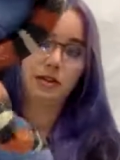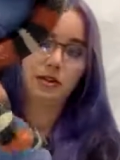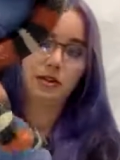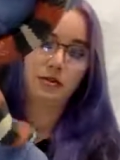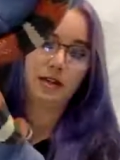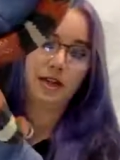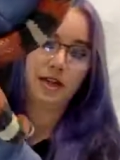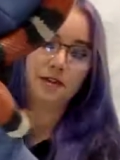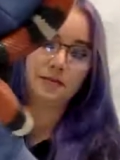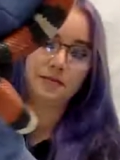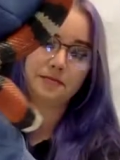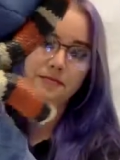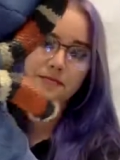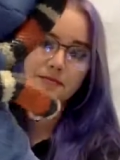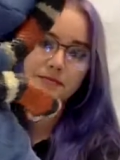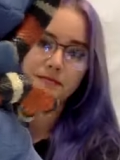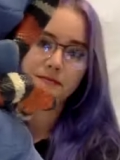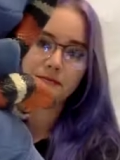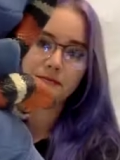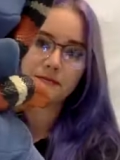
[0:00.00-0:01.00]
to do that.
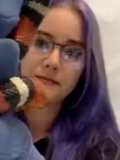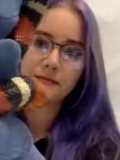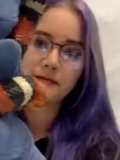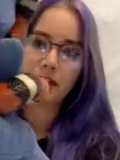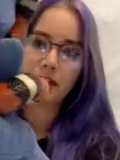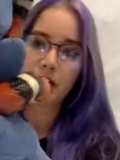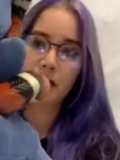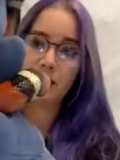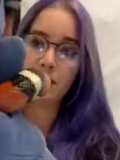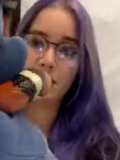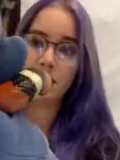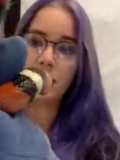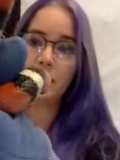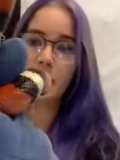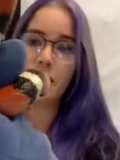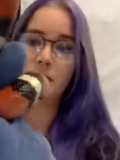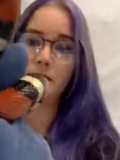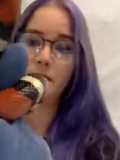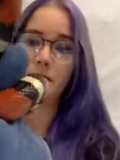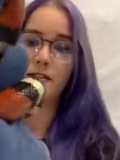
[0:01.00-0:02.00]
Um,
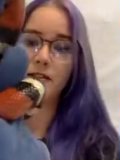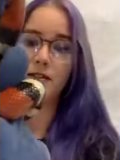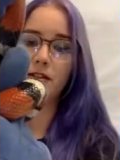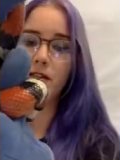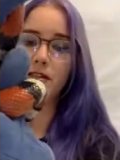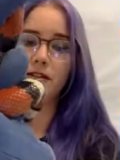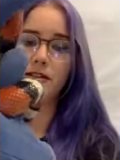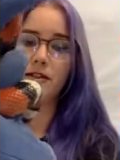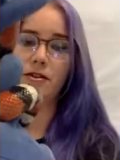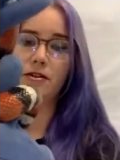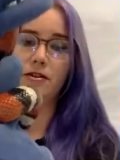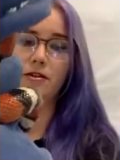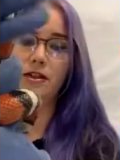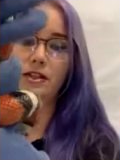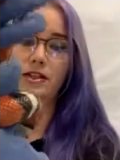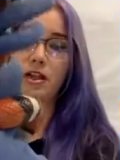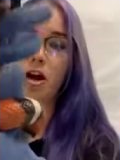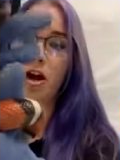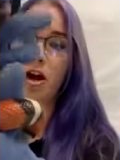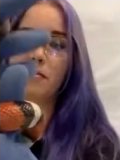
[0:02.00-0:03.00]
they basically, they're known
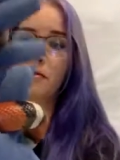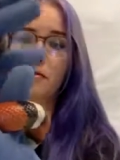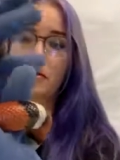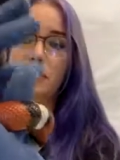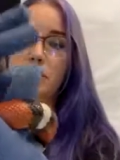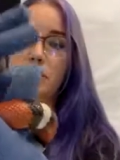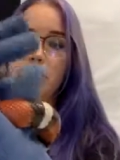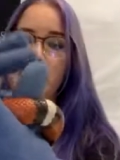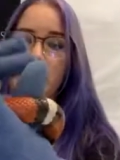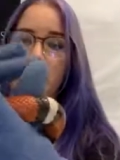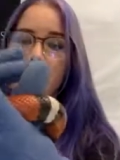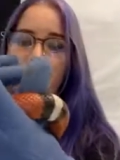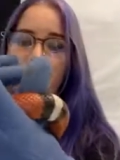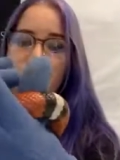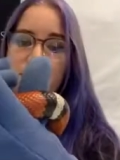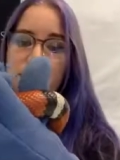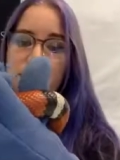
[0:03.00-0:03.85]
as opportunistic